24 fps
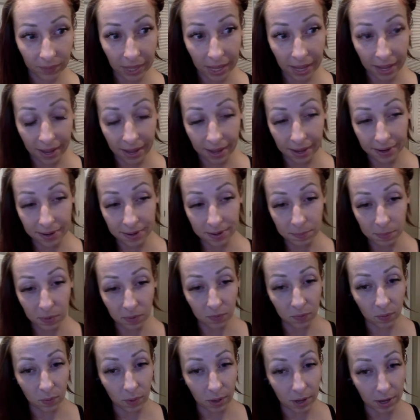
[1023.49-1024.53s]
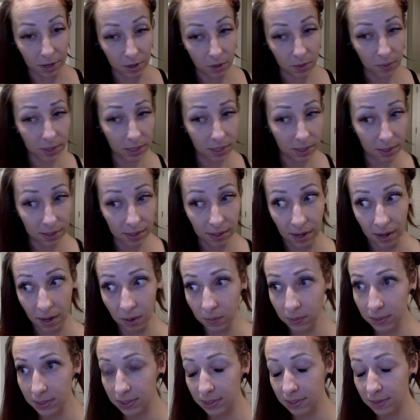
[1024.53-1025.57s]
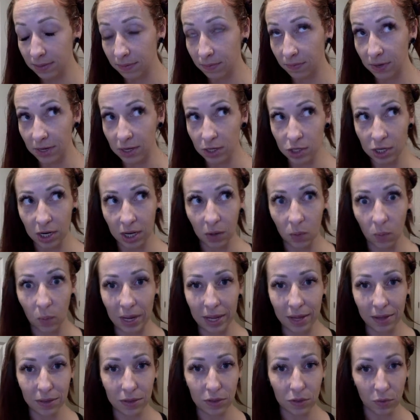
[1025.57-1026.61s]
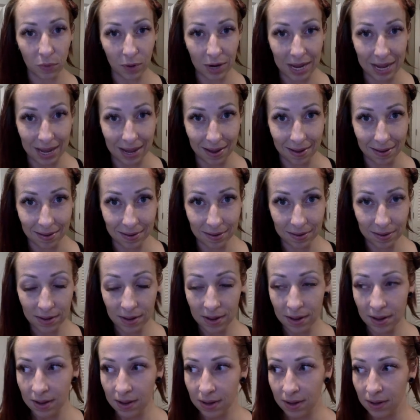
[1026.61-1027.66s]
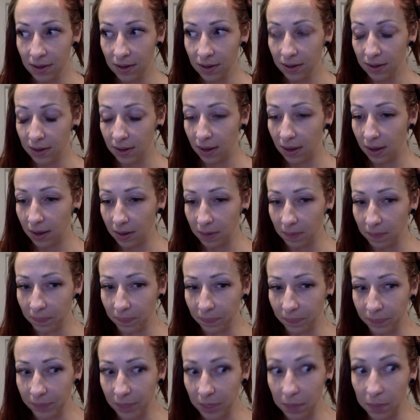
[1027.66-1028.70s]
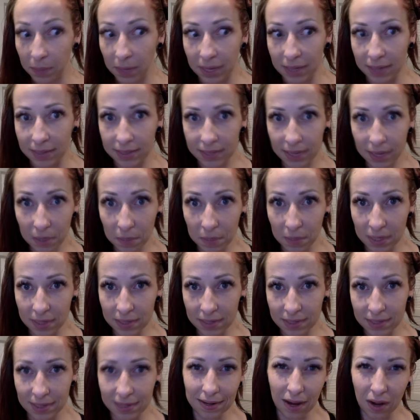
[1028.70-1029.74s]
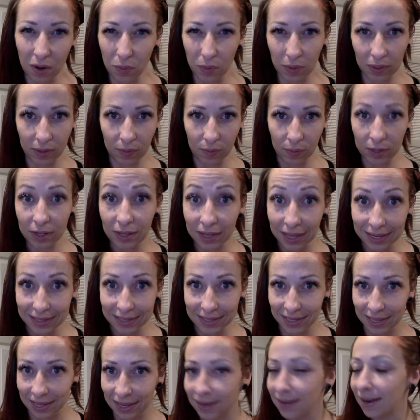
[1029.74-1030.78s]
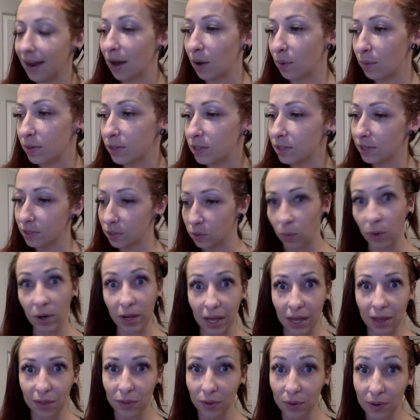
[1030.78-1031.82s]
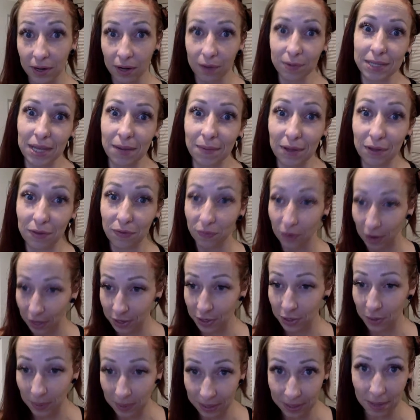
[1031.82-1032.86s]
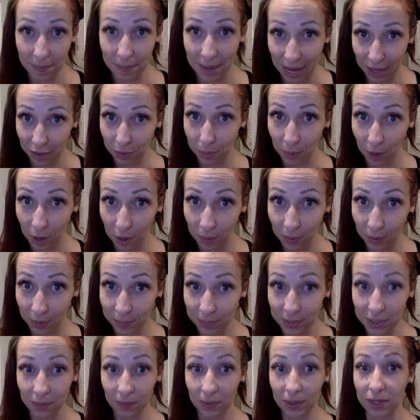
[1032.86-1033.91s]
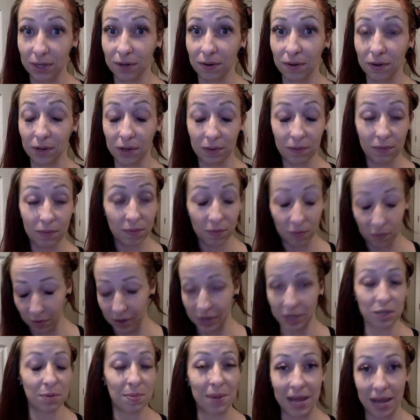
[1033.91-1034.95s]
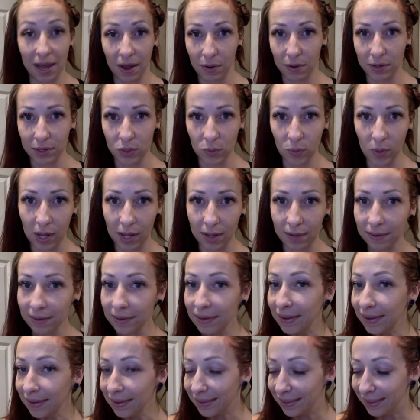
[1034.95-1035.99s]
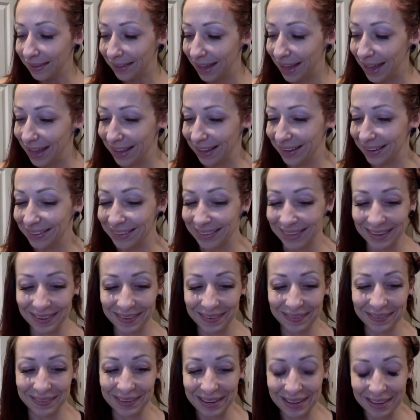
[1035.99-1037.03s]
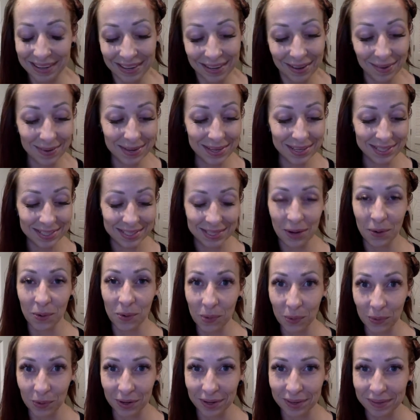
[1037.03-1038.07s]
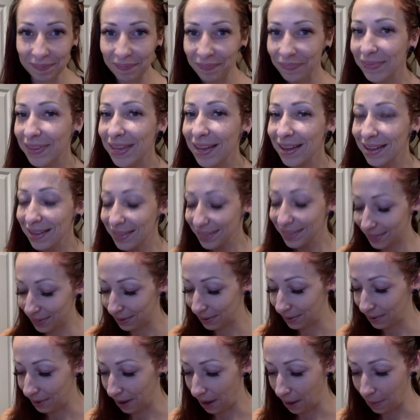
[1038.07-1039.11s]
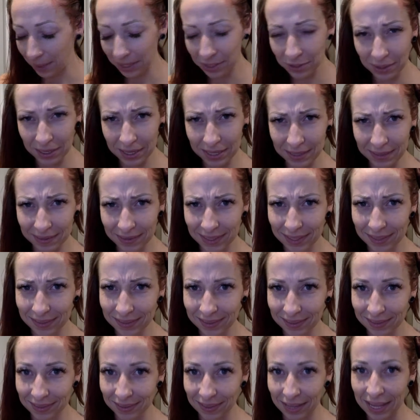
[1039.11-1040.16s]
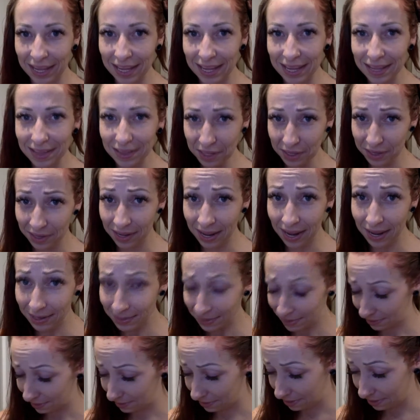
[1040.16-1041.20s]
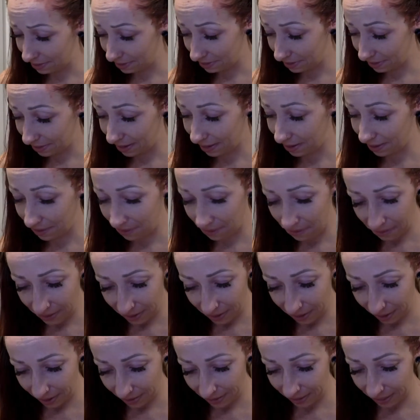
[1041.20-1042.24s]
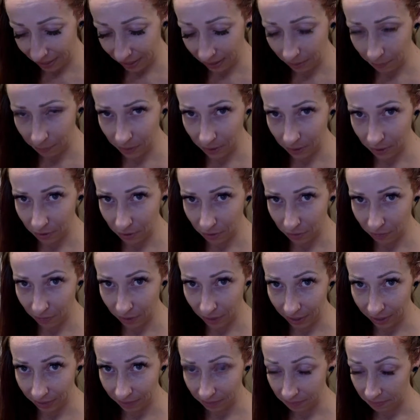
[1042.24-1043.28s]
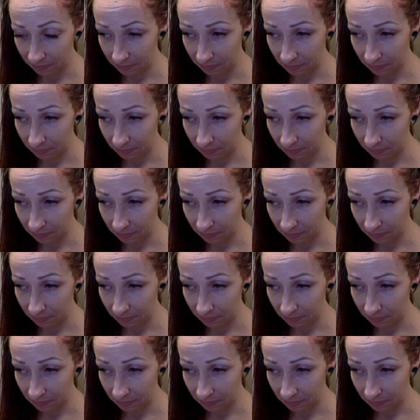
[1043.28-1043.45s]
And before I knew it, I was finishing week 3 in my assignments and not really realizing it. I was just working through it, and I was having fun doing the math problems, which freaked me out as well. And it was just so cool. So I'm actually liking the class, and I think I'm going to do fine.